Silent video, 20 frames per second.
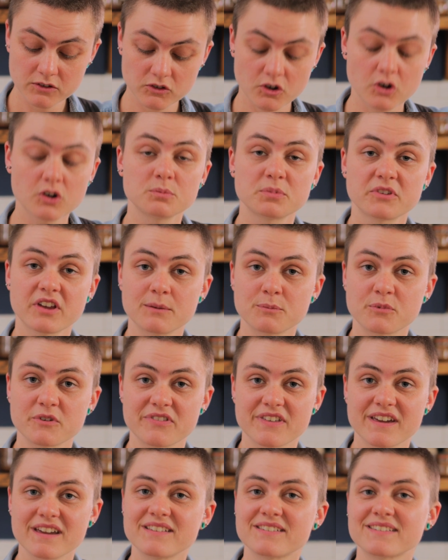topped up
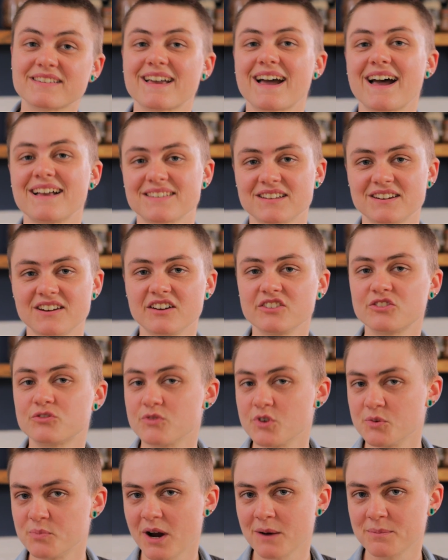with this as a nice
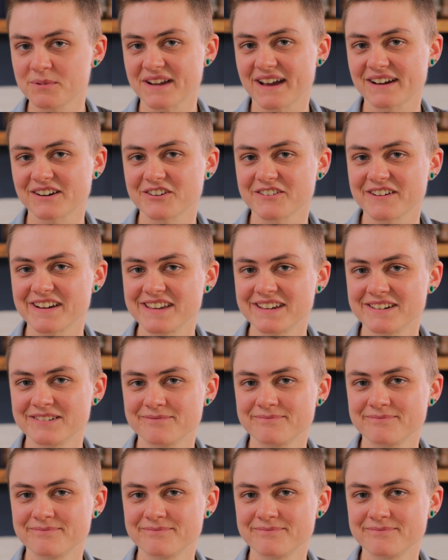rhubarb daiquiri.